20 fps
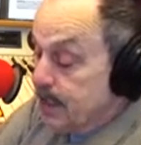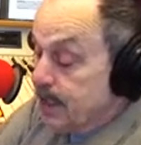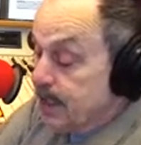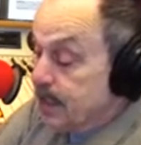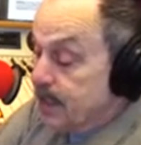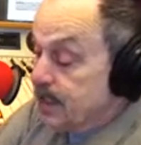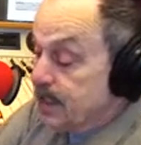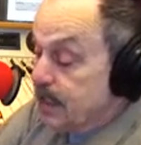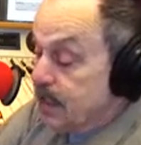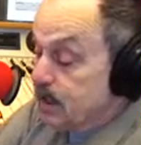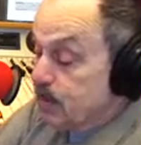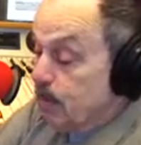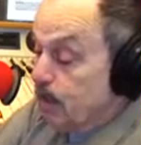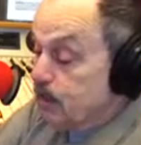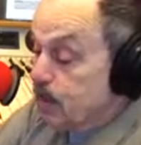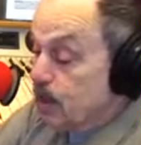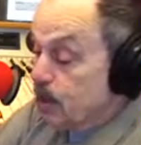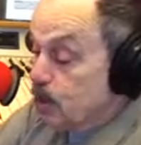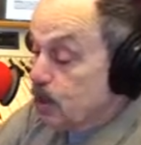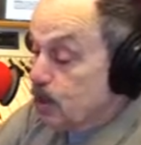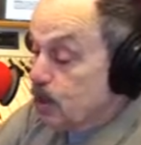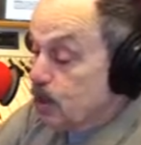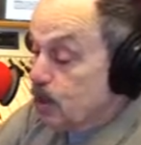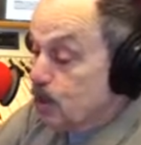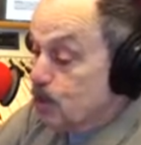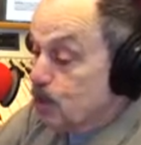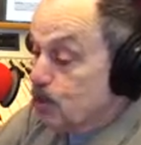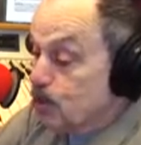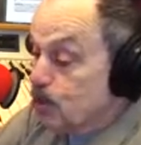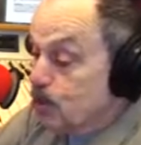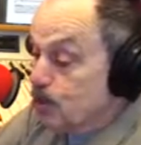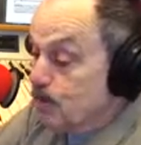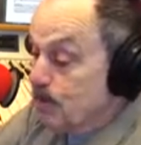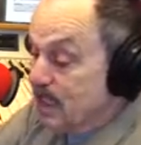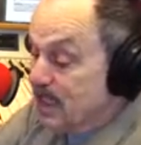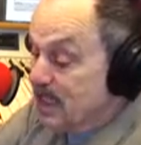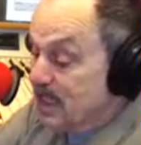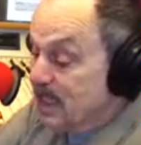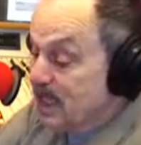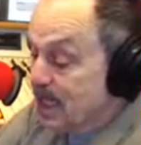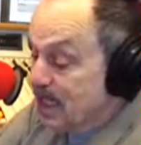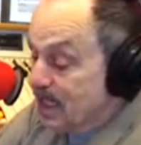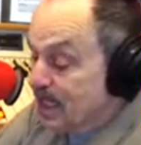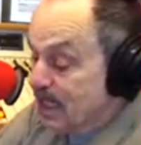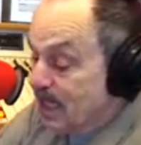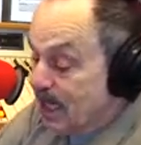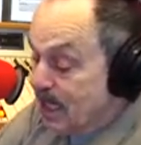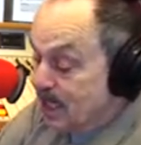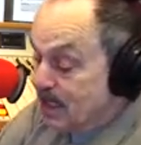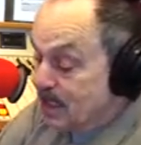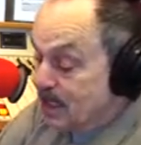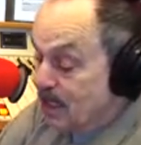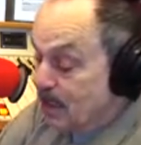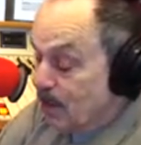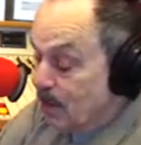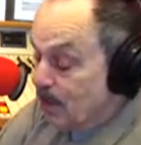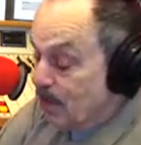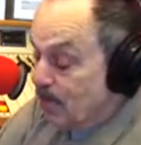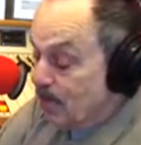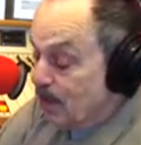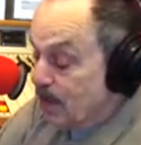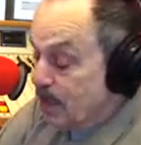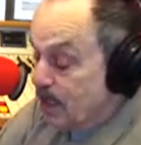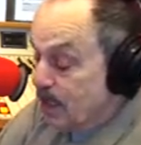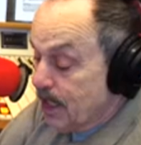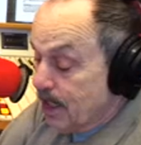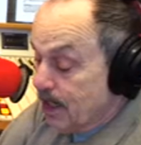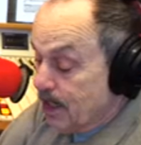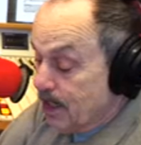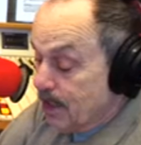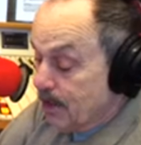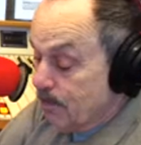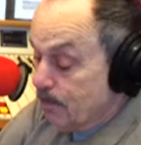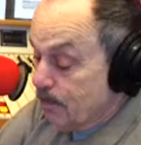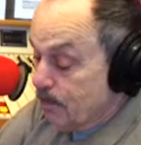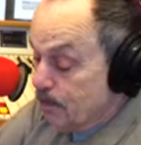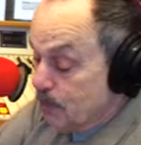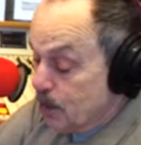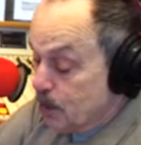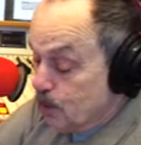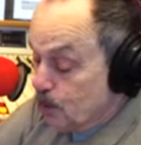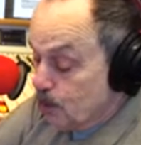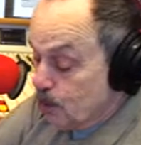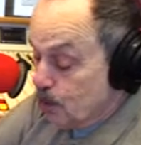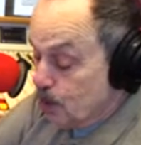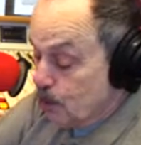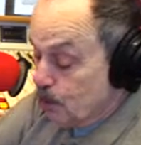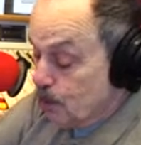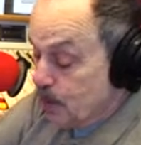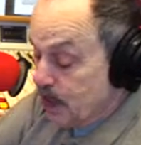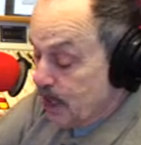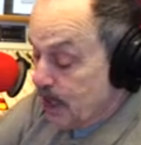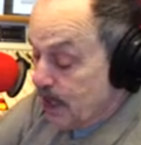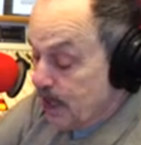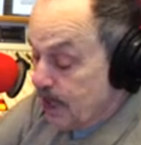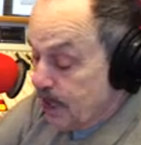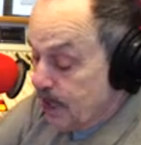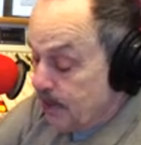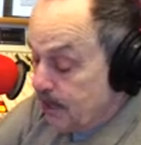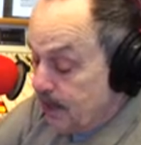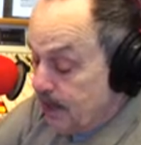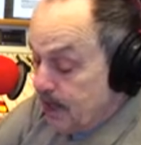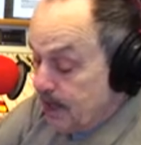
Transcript: It's next my pleasure to introduce my second guest of the Blainsboro Show today,